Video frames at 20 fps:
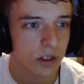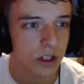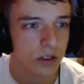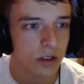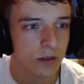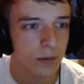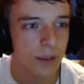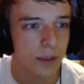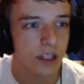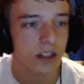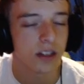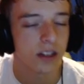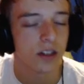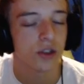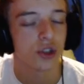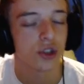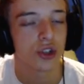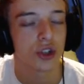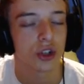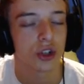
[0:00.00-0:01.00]
bit
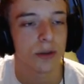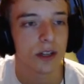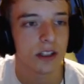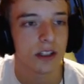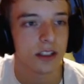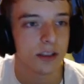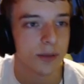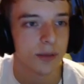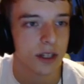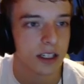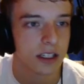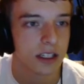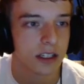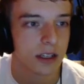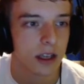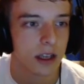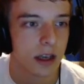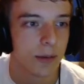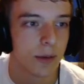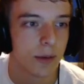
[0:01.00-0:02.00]
unsure about this pick,
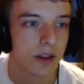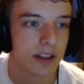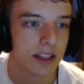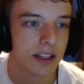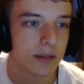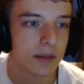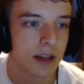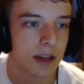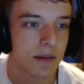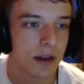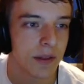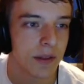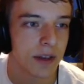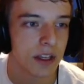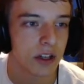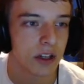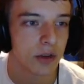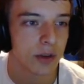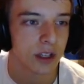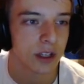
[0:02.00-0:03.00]
but at the same time, I think
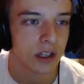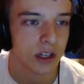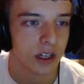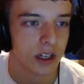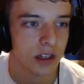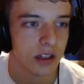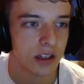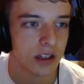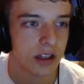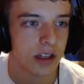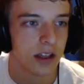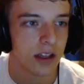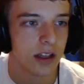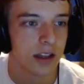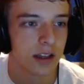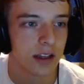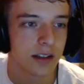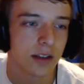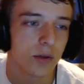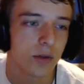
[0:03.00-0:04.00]
it'll be good.
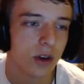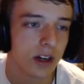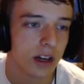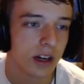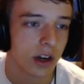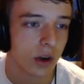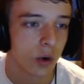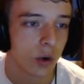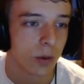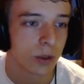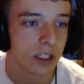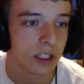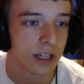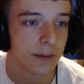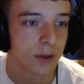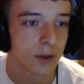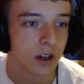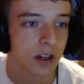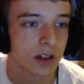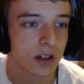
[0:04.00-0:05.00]
Because I wanted a normal type
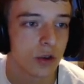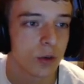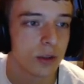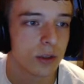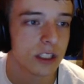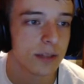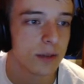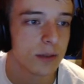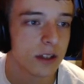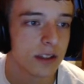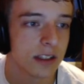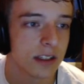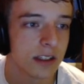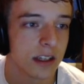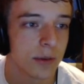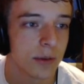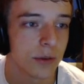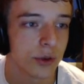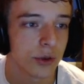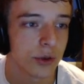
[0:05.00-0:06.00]
mon. Normal type mons can come
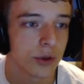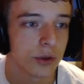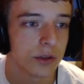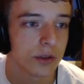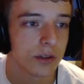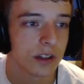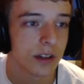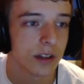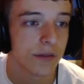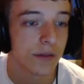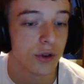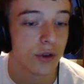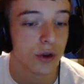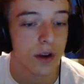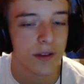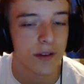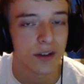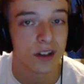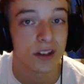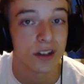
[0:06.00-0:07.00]
through. If you don't have
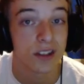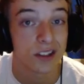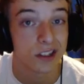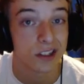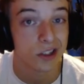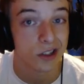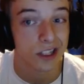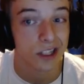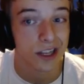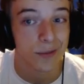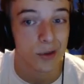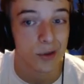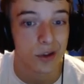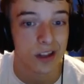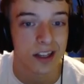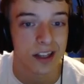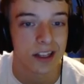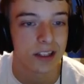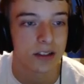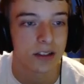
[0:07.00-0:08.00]
a good steel type or
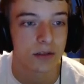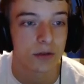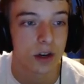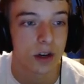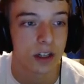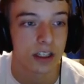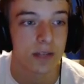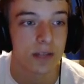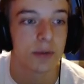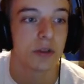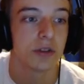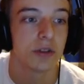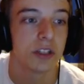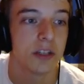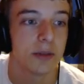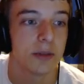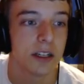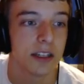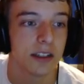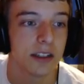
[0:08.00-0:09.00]
like rock type on your team, I
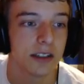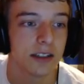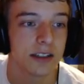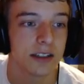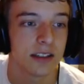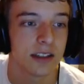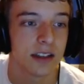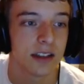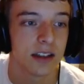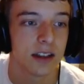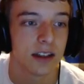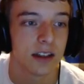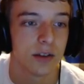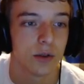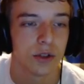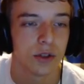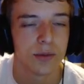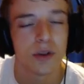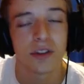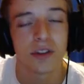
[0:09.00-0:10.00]
guess, which
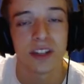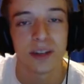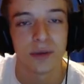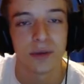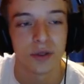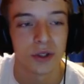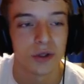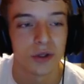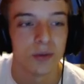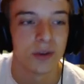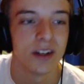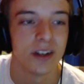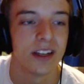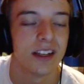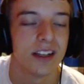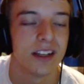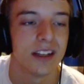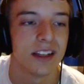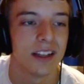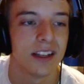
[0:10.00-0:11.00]
most teams do, but
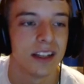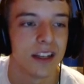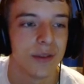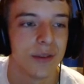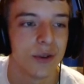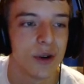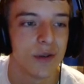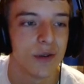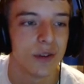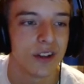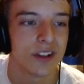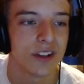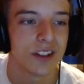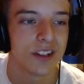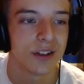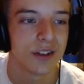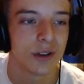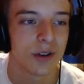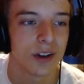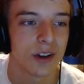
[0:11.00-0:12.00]
if you don't have a good steel
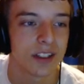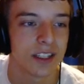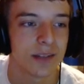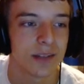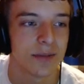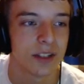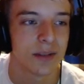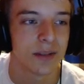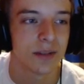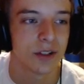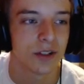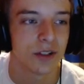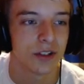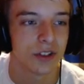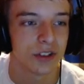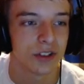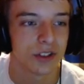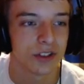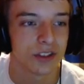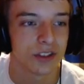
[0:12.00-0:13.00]
or rock type team on
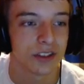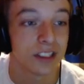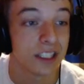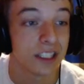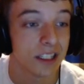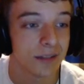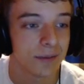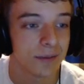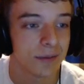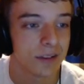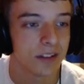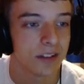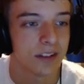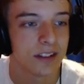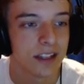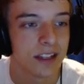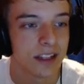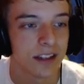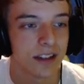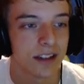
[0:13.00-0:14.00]
your team,
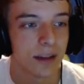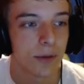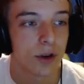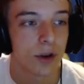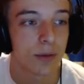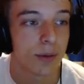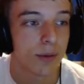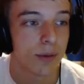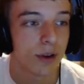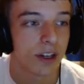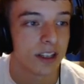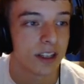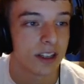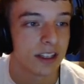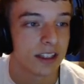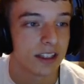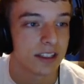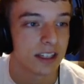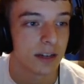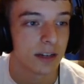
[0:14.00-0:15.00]
then I'm going to be bringing
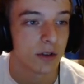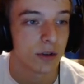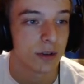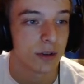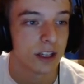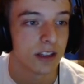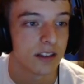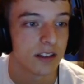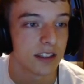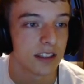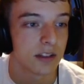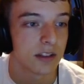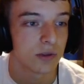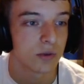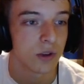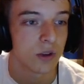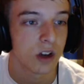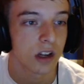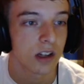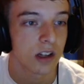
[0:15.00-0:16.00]
this, and I'm going to be hitting things with
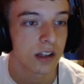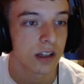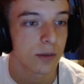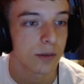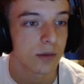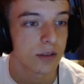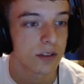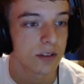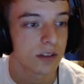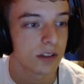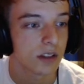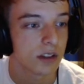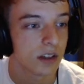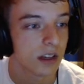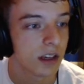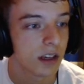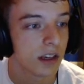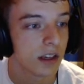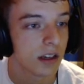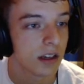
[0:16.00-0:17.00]
rock climbs
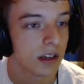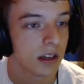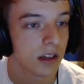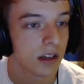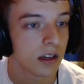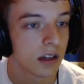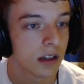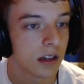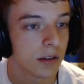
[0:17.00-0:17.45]
and what